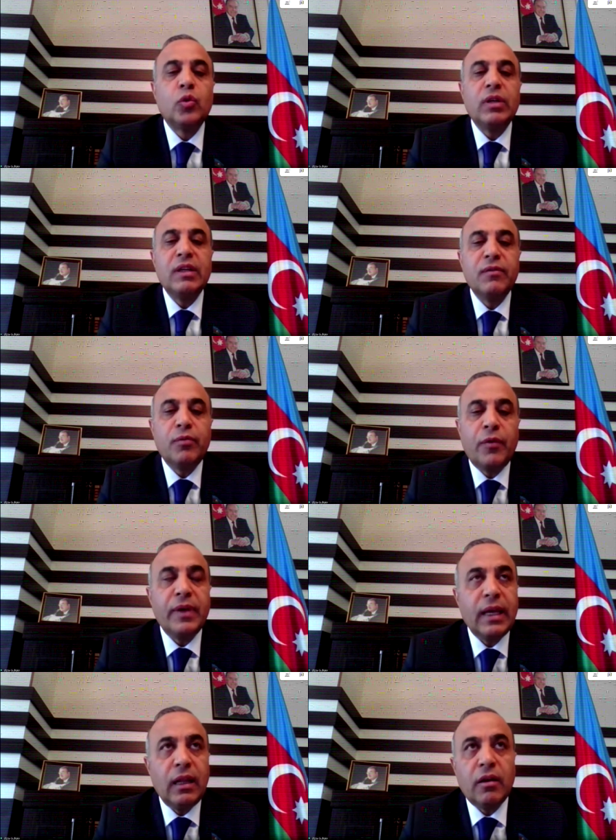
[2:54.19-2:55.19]
to
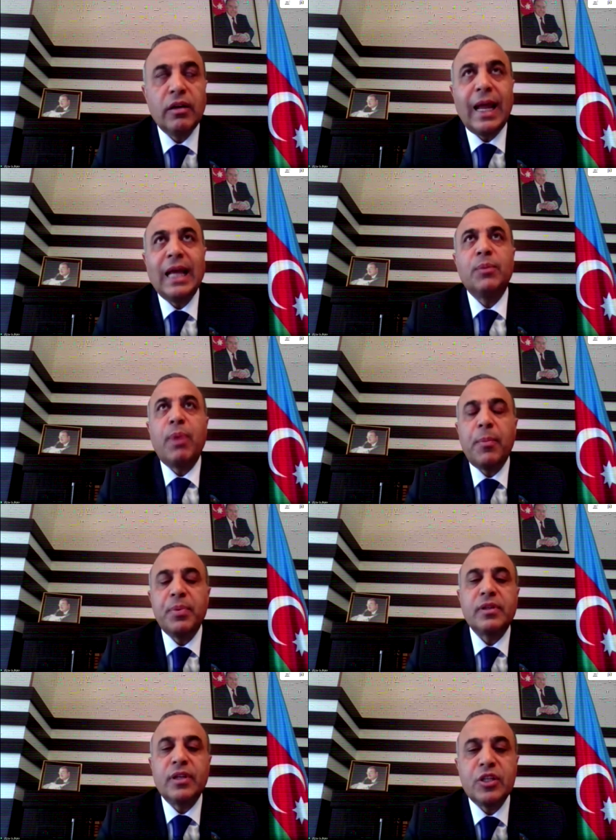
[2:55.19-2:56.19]
involve illegal and
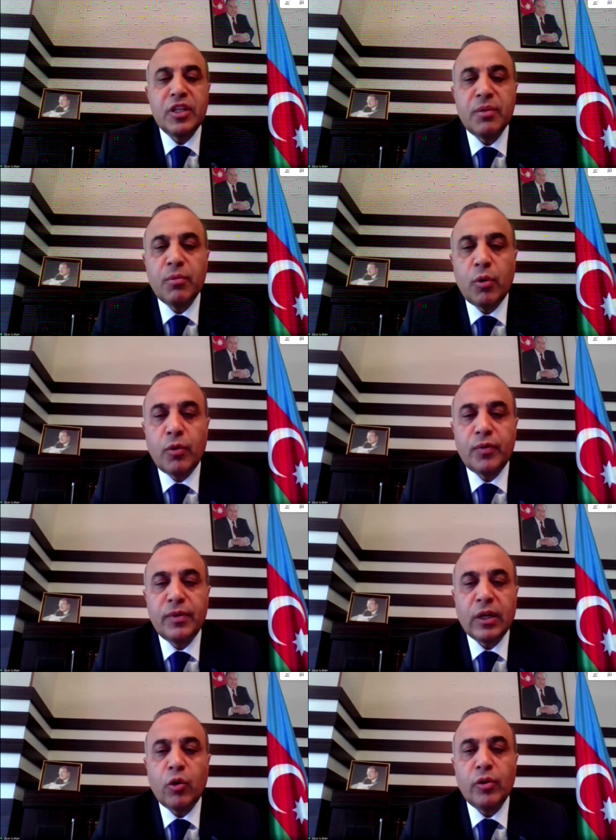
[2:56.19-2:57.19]
puppet regime of
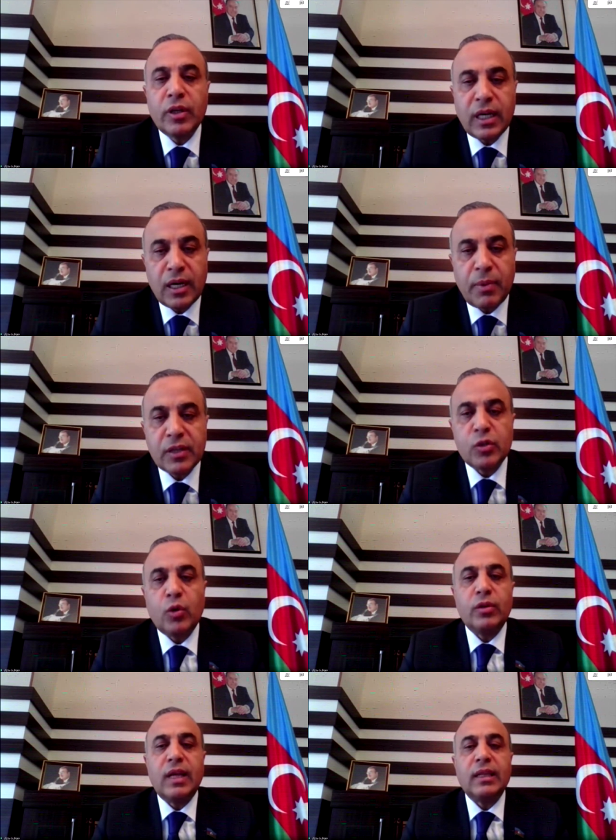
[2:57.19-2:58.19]
Nagorno-Karabakh
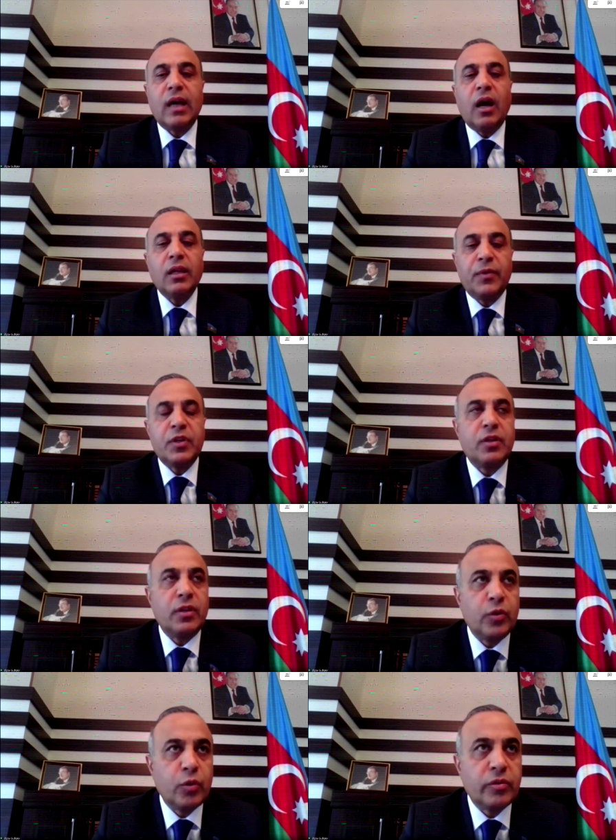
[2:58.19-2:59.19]
so that
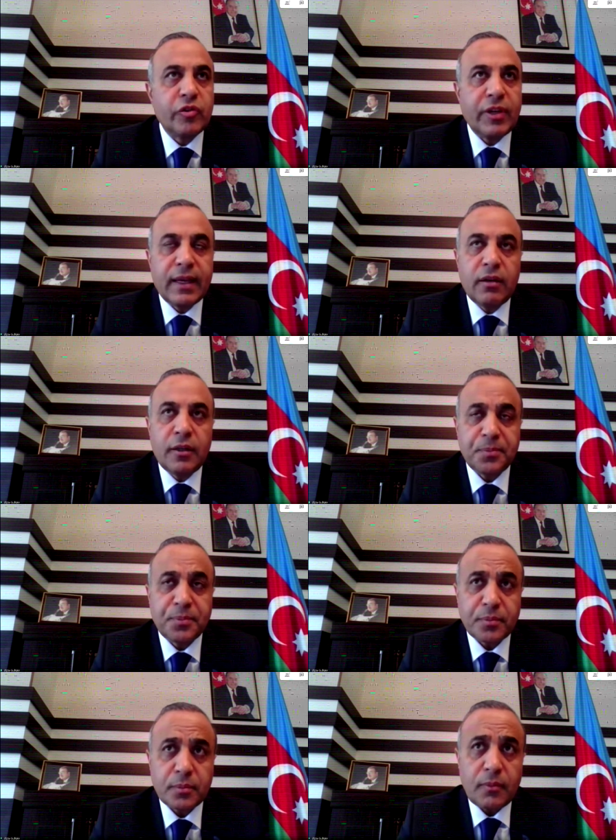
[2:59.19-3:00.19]
artificially to trigger